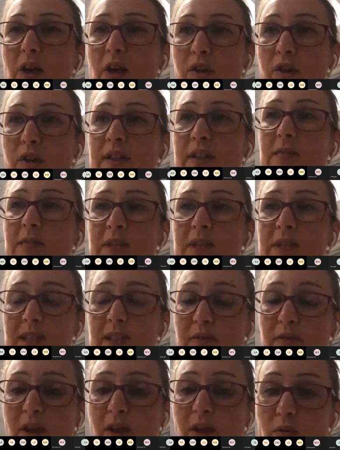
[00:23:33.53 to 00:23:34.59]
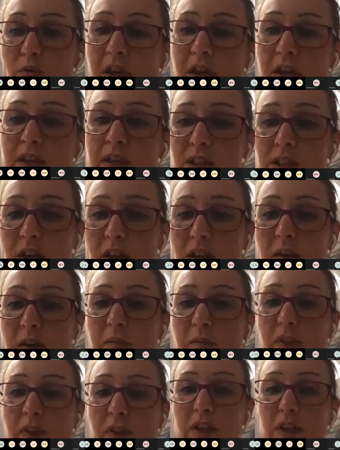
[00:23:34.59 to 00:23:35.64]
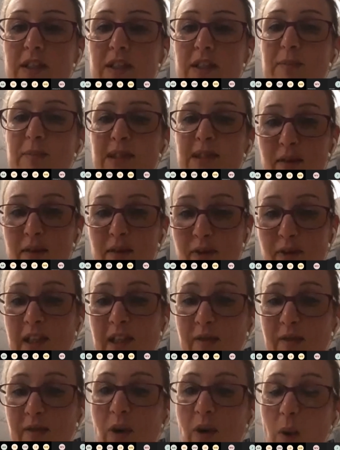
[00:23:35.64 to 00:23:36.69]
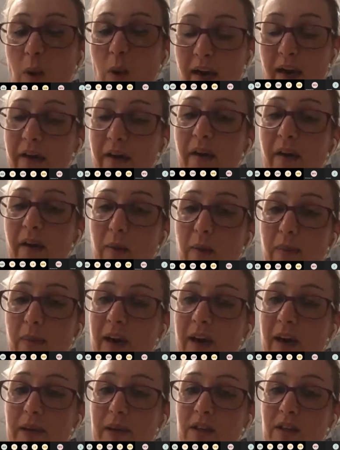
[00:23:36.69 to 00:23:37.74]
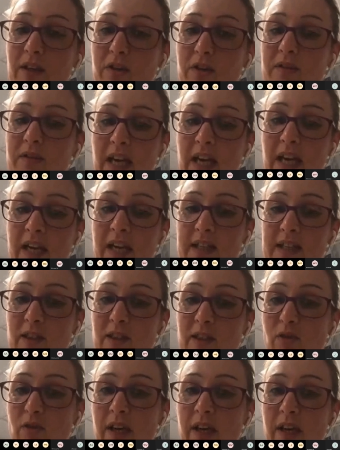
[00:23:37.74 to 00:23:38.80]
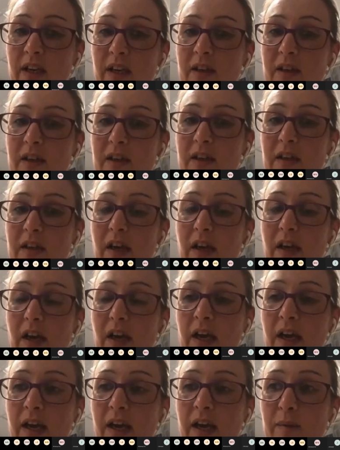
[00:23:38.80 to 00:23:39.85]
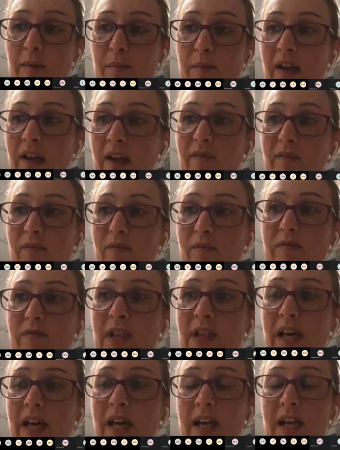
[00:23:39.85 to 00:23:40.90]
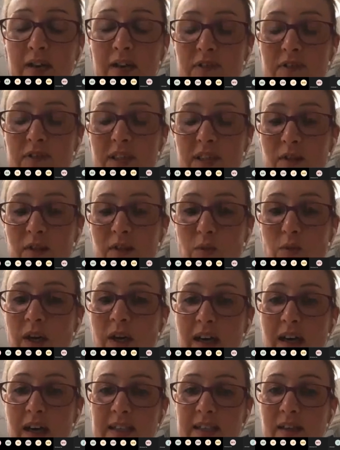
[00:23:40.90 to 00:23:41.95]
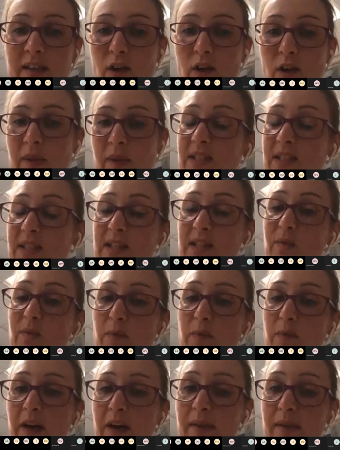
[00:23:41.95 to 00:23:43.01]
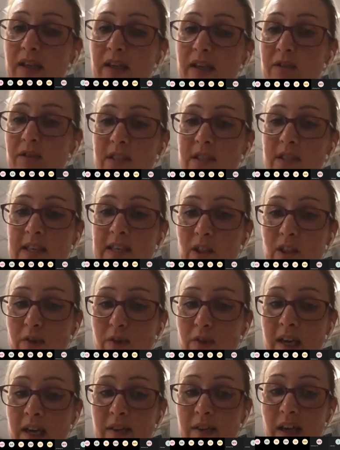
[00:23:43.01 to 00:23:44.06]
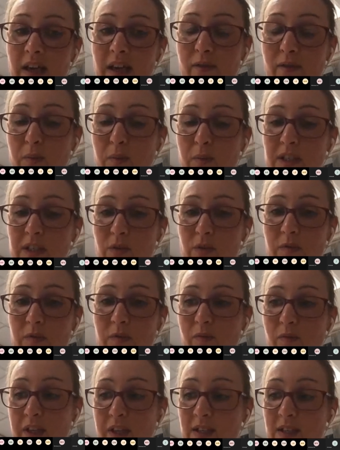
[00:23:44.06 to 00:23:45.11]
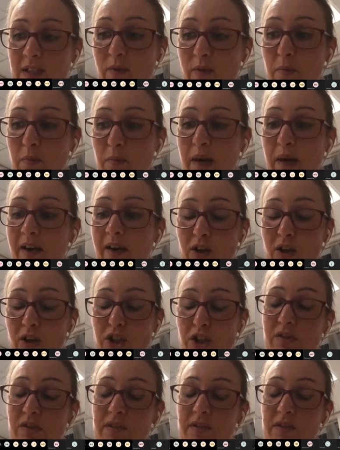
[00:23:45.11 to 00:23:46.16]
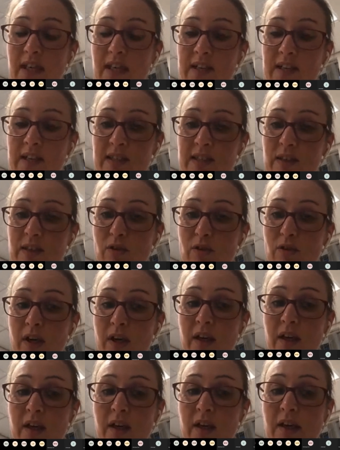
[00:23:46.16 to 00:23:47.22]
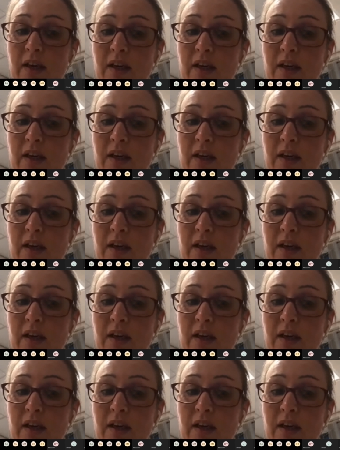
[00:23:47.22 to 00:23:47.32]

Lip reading: other careers that specifically require a biomedical science degree. And like I've said as well, I didn't come into this with a biomedical science degree. I've come into it with a biological sciences degree.